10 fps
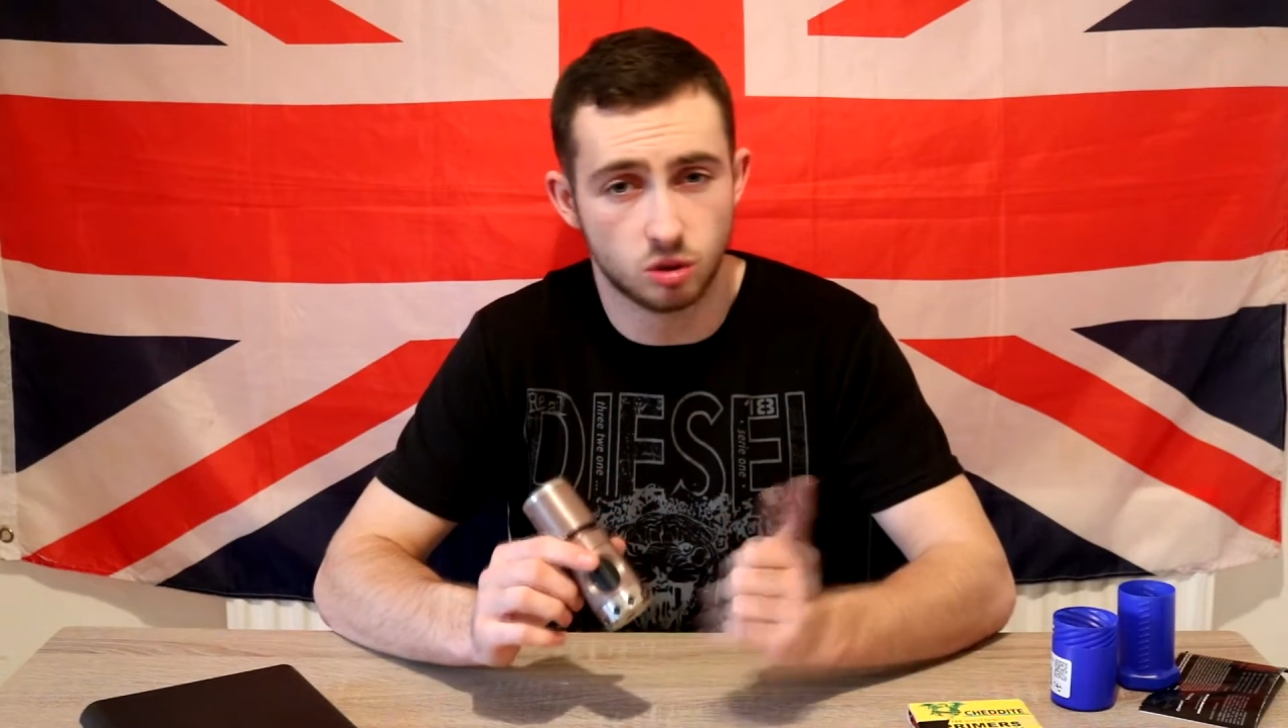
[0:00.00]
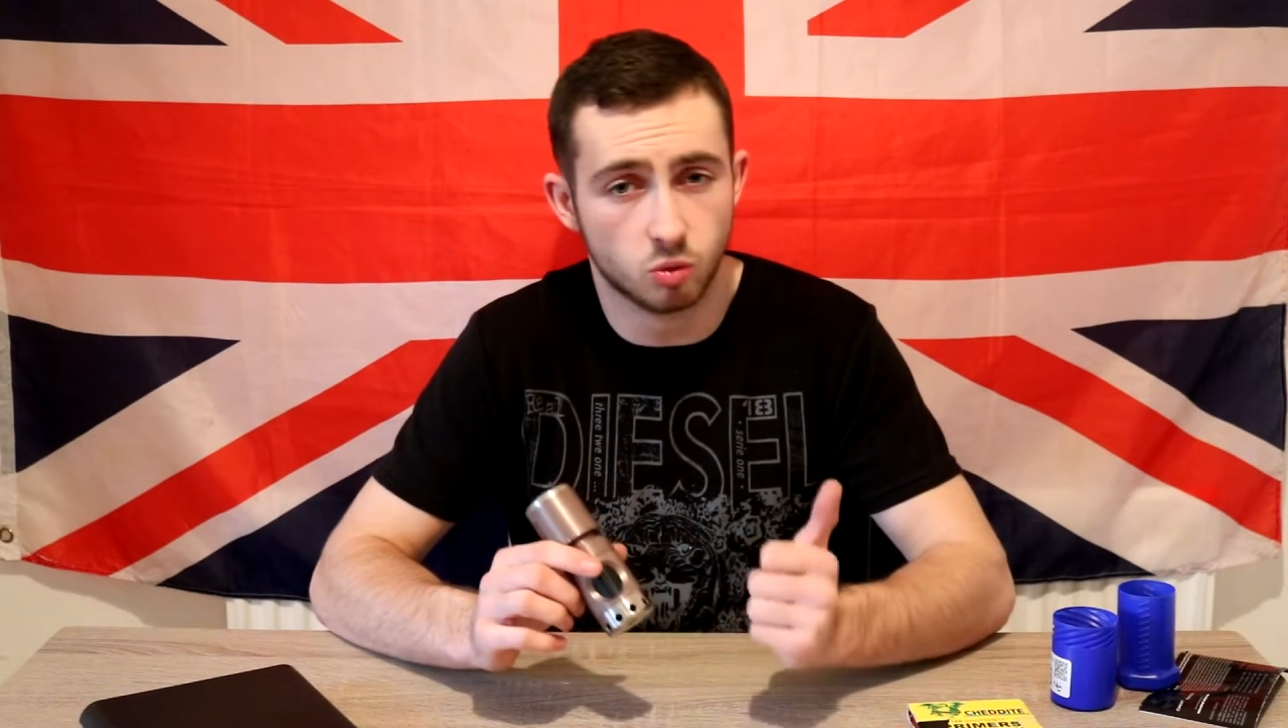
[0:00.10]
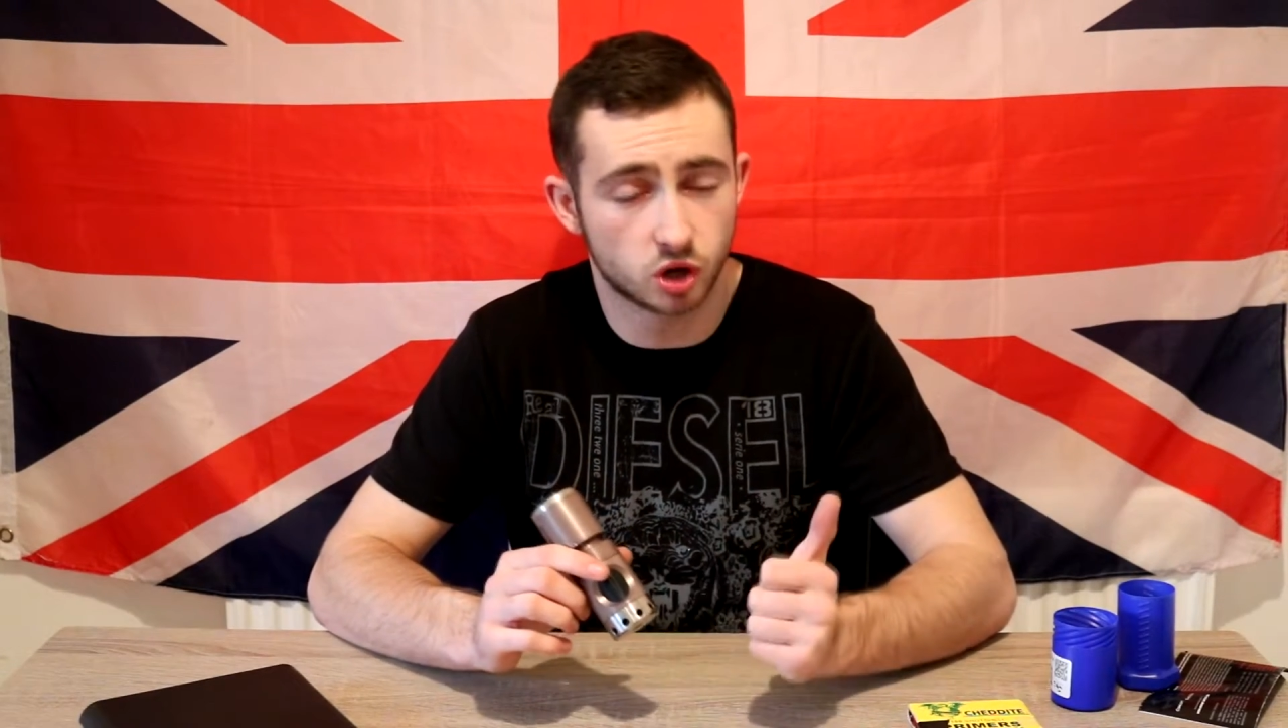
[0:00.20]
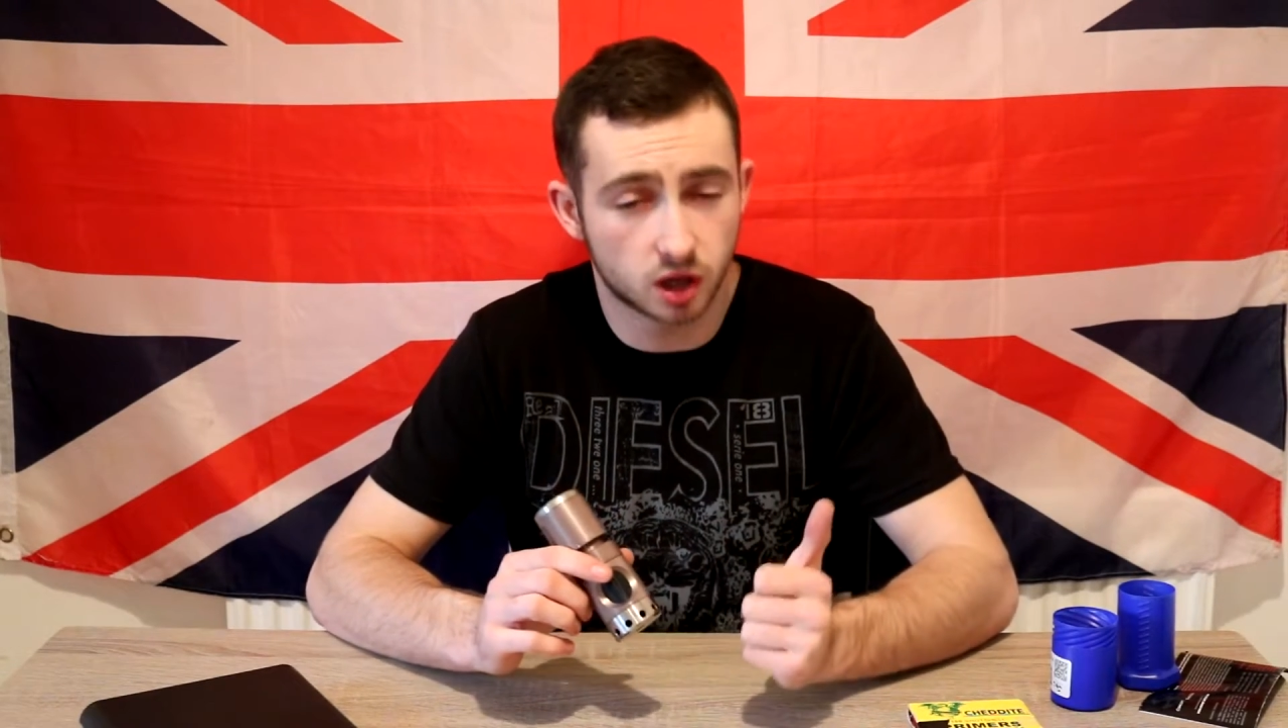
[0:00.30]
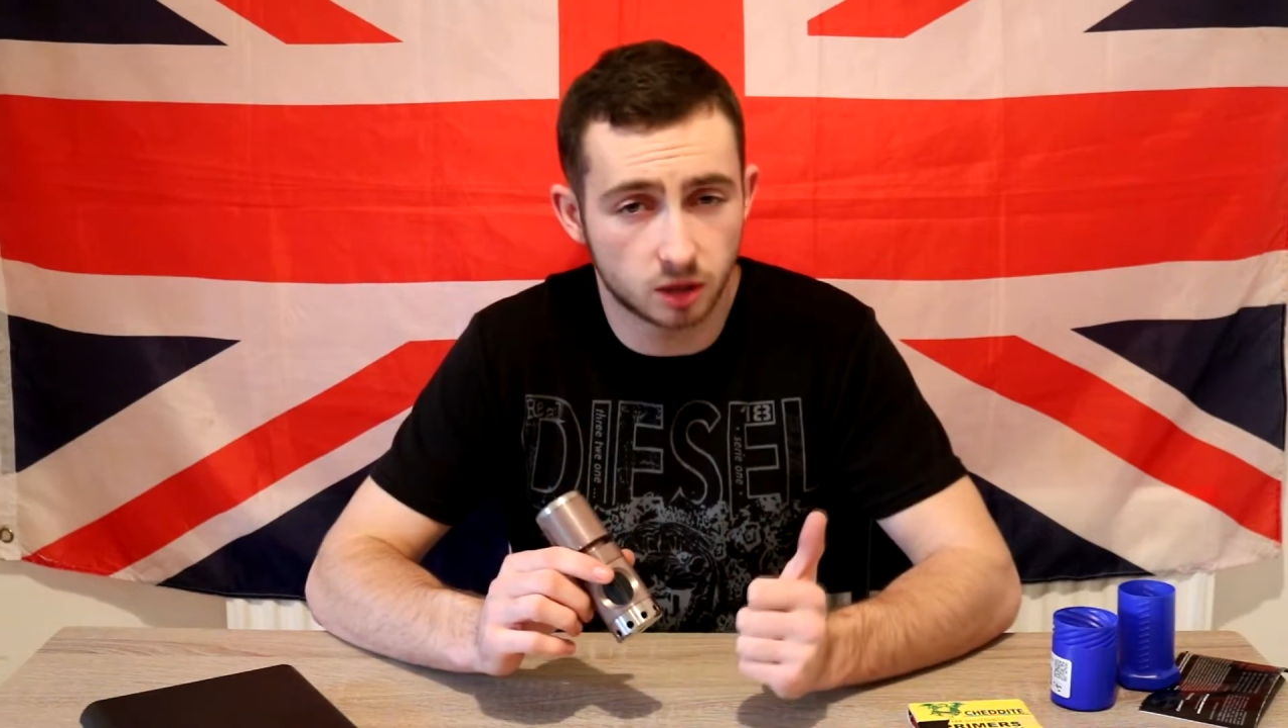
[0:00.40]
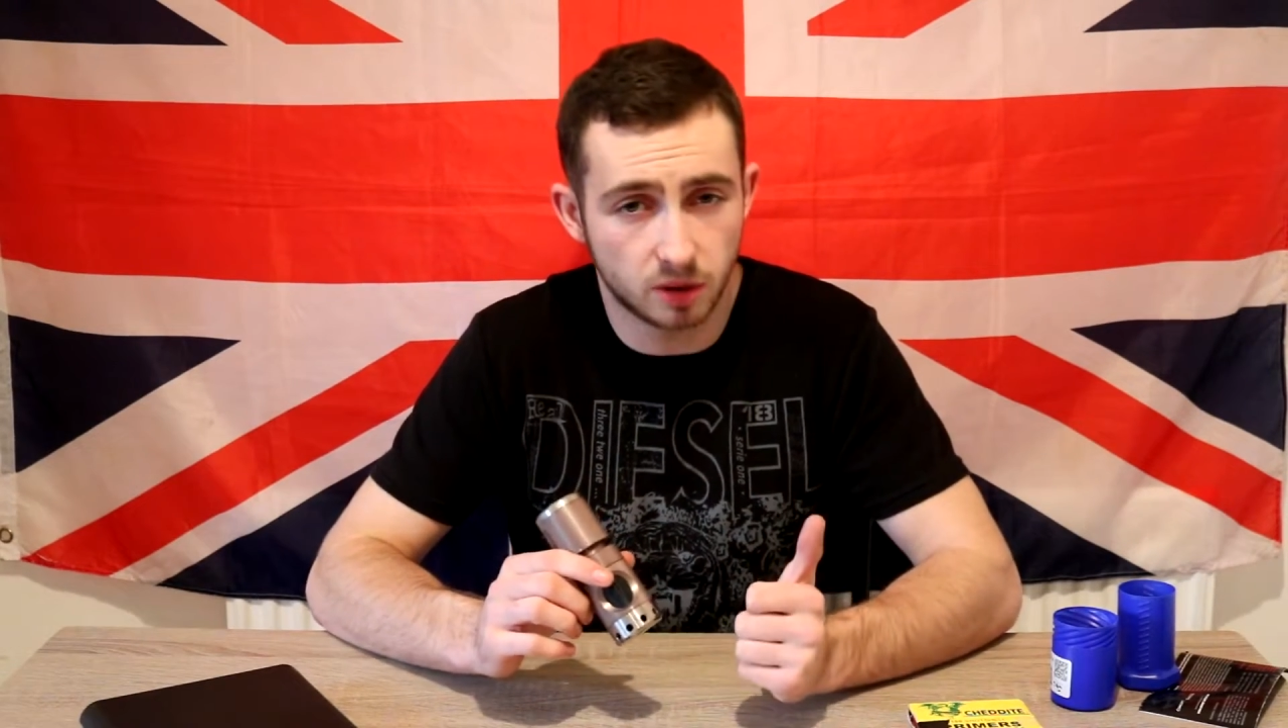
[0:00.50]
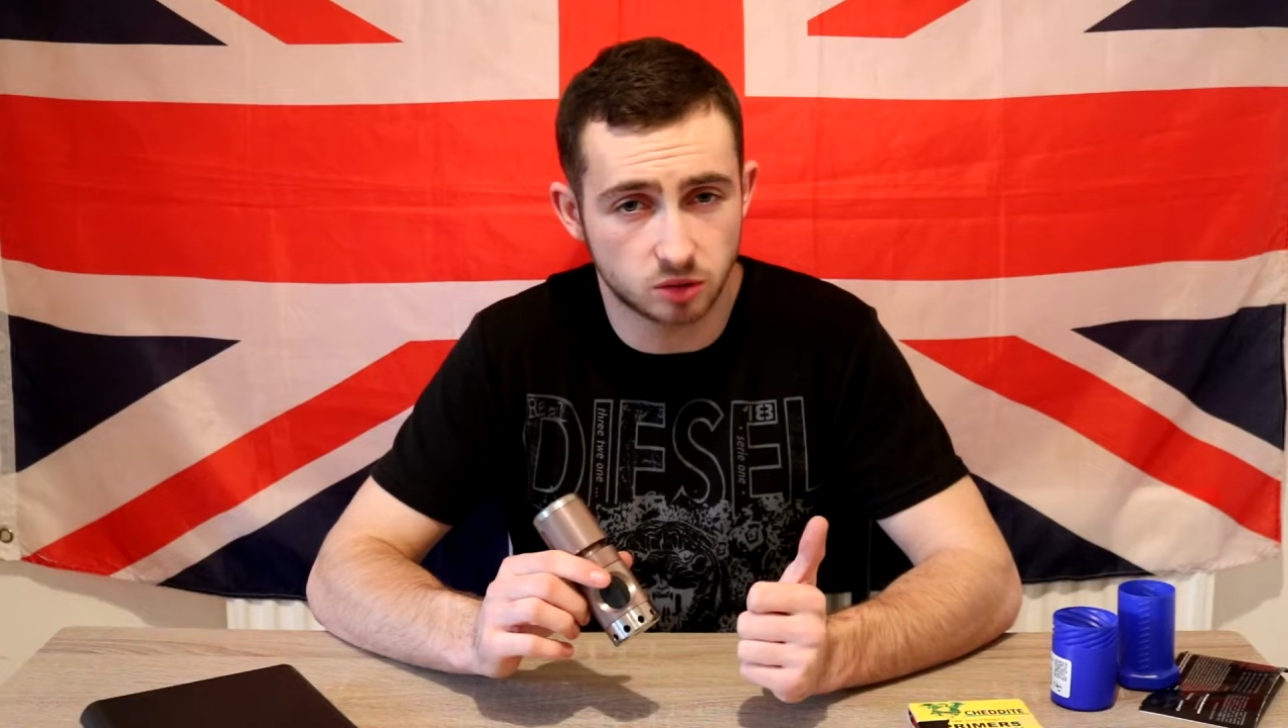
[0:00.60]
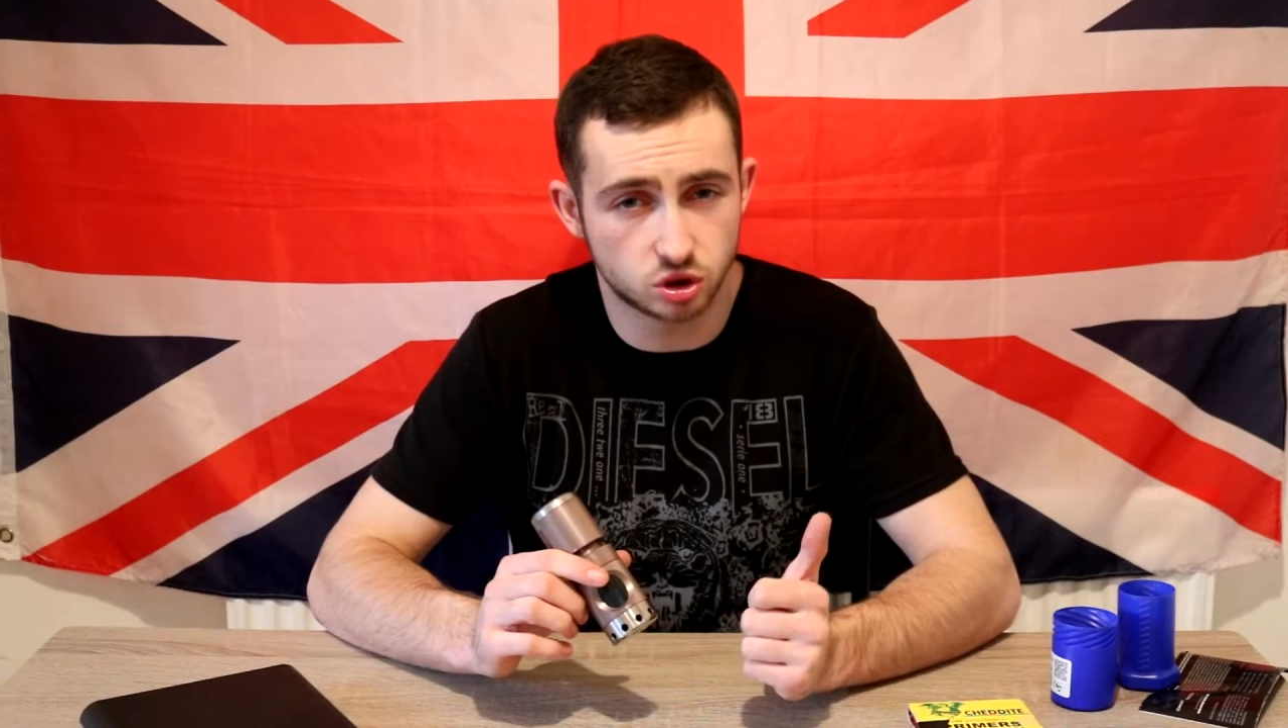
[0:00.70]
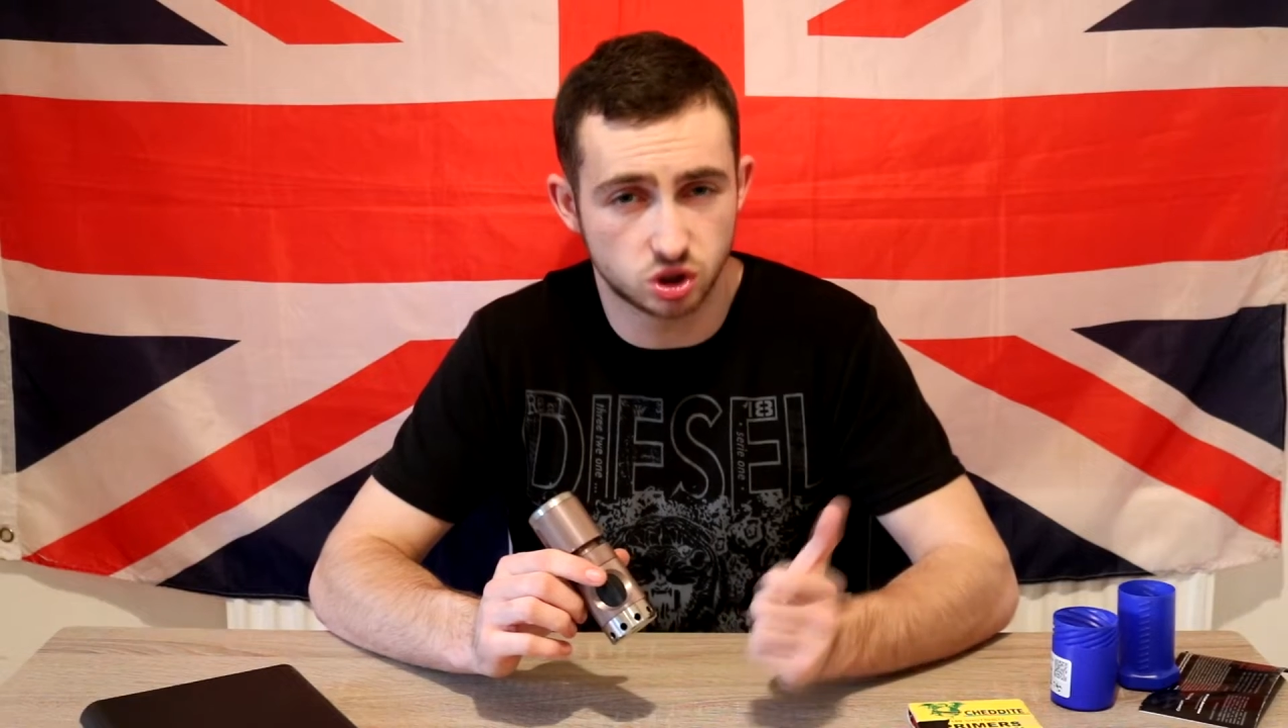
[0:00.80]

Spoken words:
Don't worry about